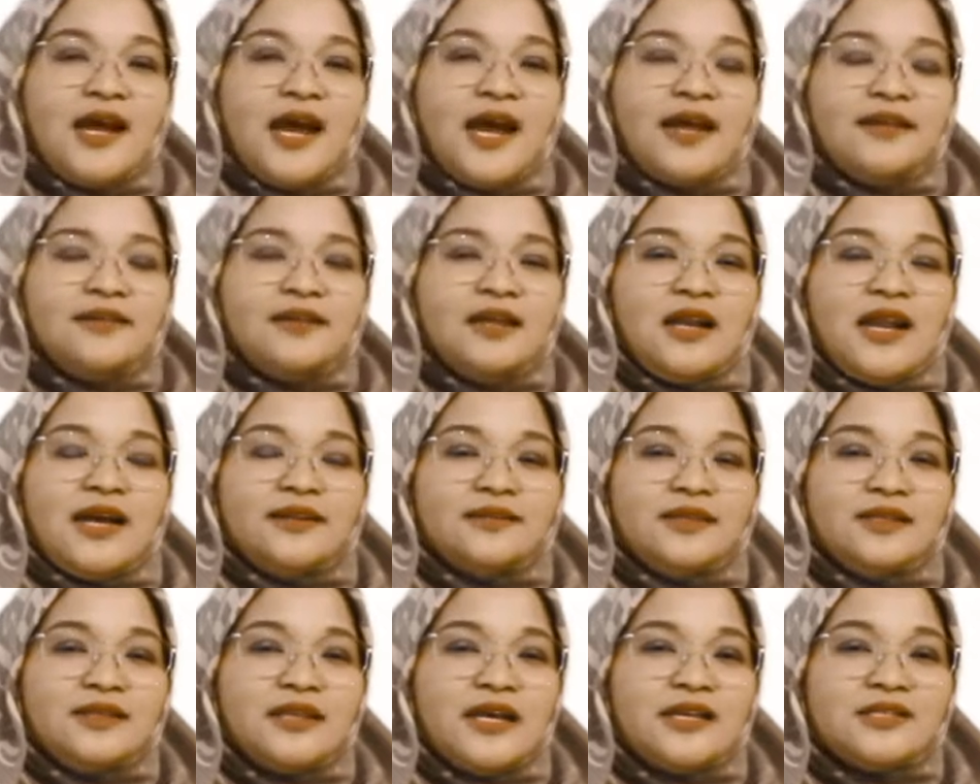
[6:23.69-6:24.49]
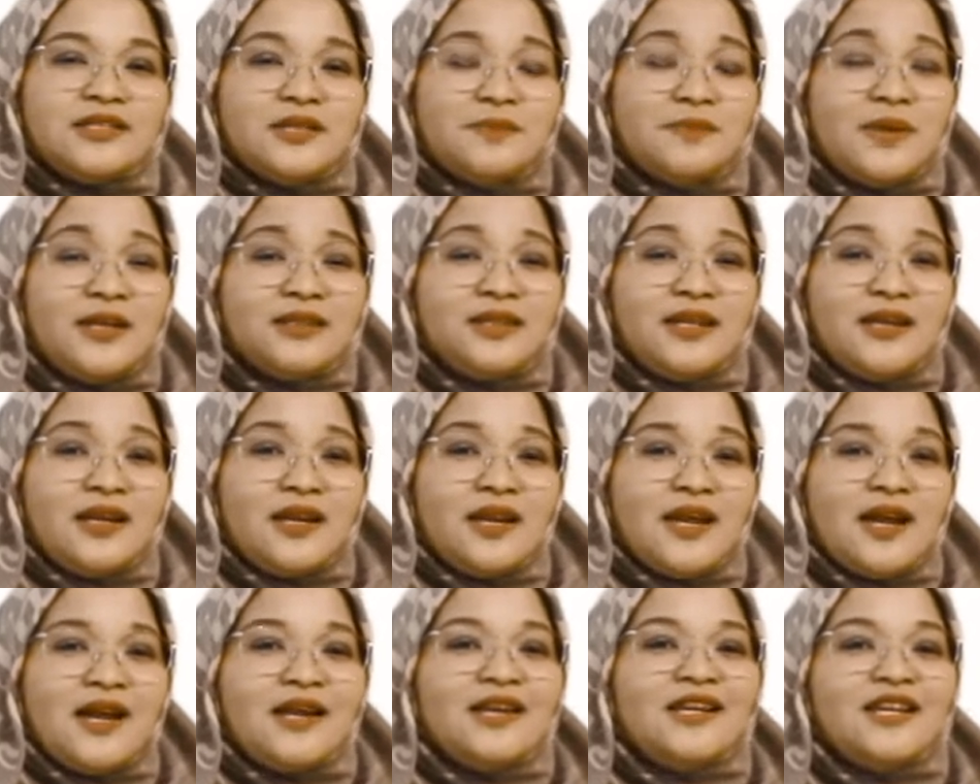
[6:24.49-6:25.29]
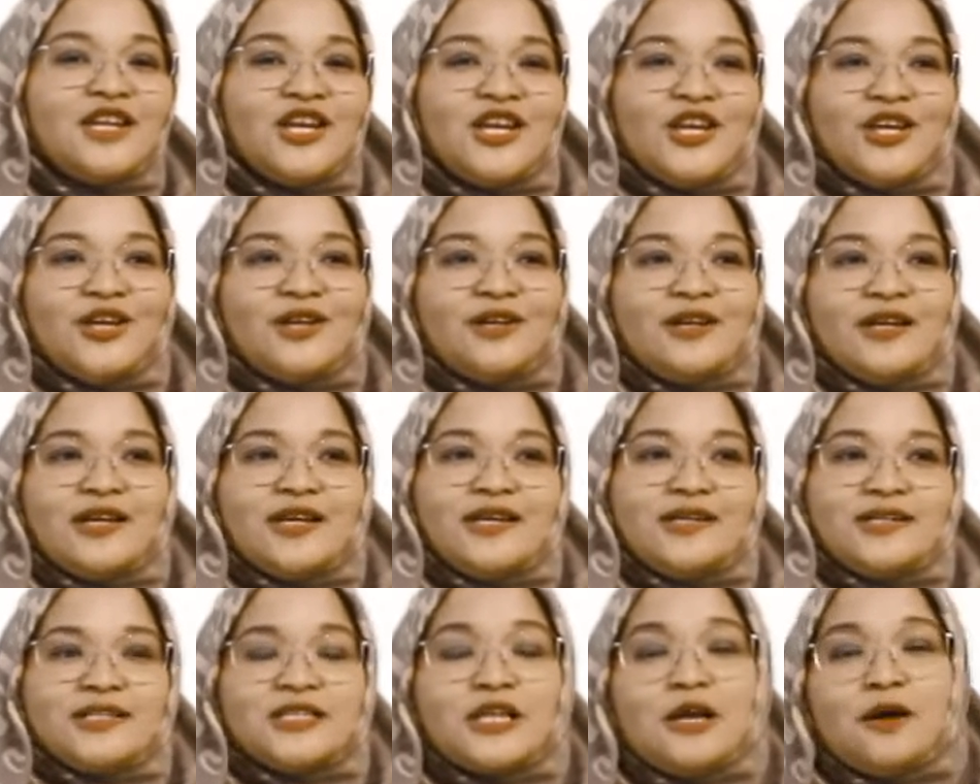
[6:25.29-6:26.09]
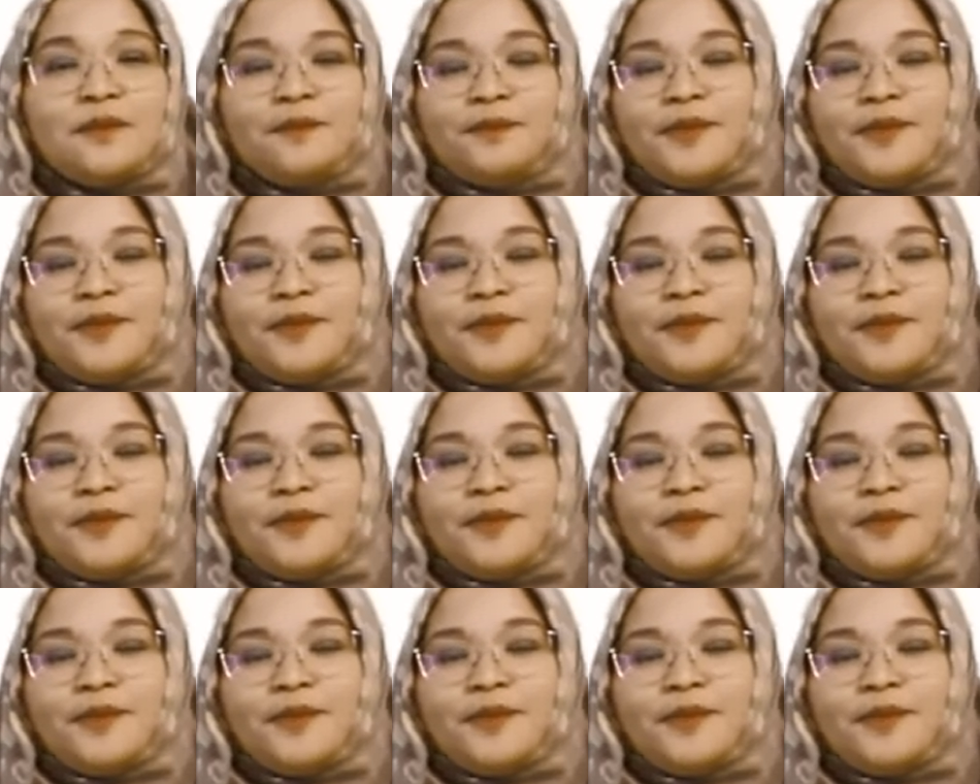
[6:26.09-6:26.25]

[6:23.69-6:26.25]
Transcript: and the lactic acid bacteria in here is